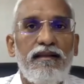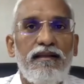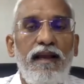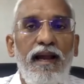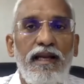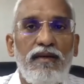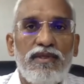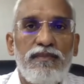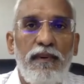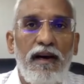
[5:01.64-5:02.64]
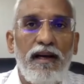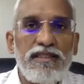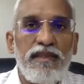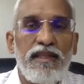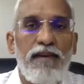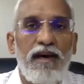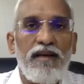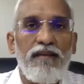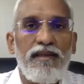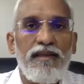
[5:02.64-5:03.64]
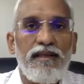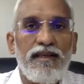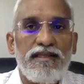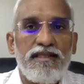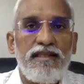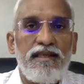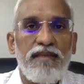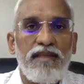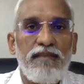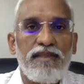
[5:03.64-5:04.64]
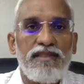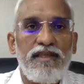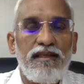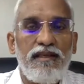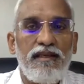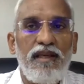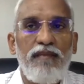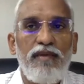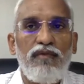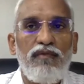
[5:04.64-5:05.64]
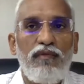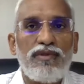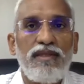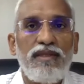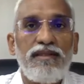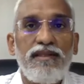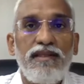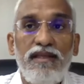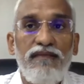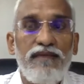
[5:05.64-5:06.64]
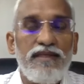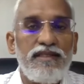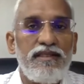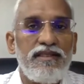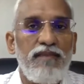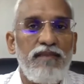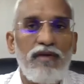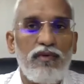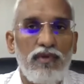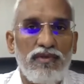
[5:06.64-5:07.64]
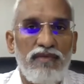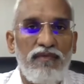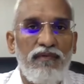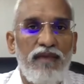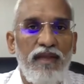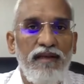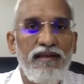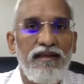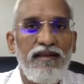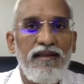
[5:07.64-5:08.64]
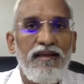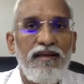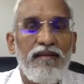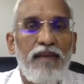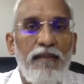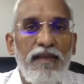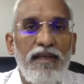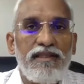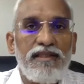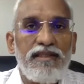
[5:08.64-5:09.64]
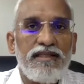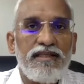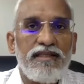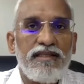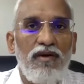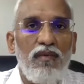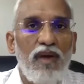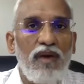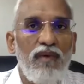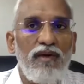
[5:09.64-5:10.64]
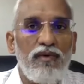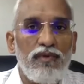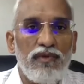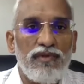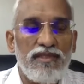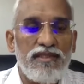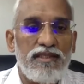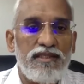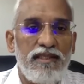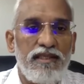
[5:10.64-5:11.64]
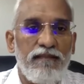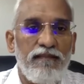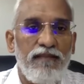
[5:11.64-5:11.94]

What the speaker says: the act was passed by the parliament and assented by the president and came into force on 31st December 2015, published in the Gazette on 1/1/2016.